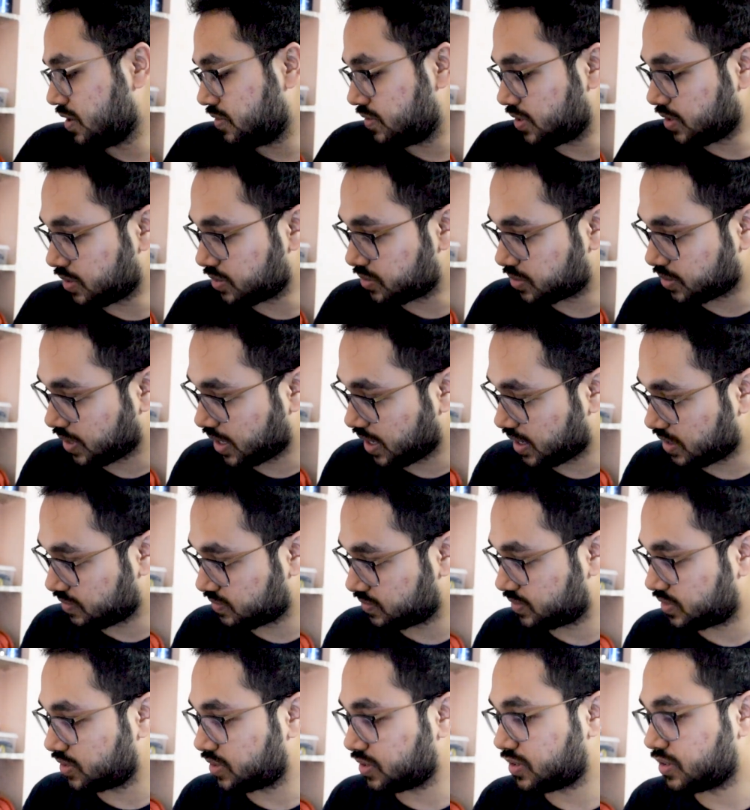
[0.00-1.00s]
You also
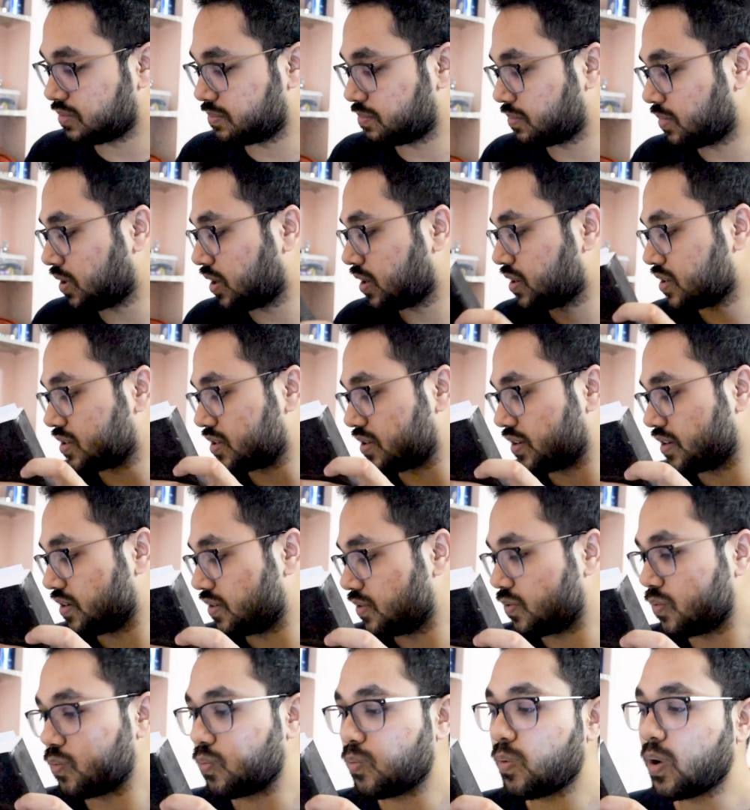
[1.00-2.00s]
have the part
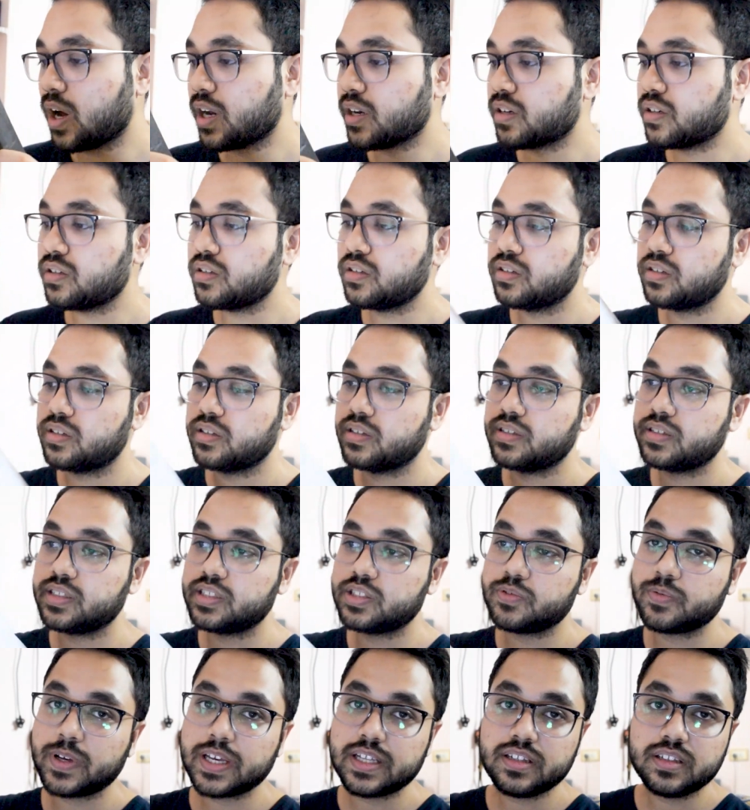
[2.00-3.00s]
one
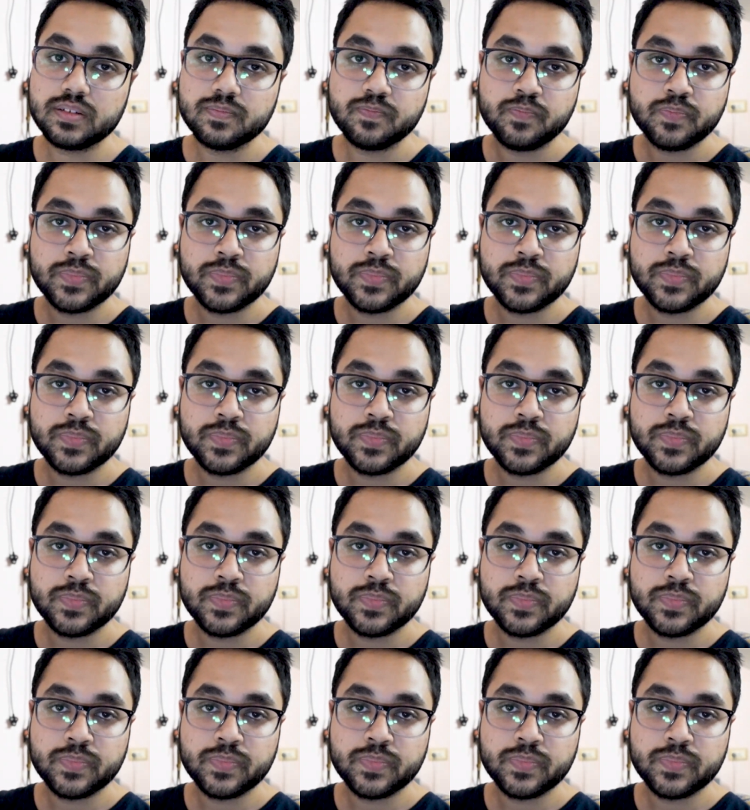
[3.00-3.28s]
as well.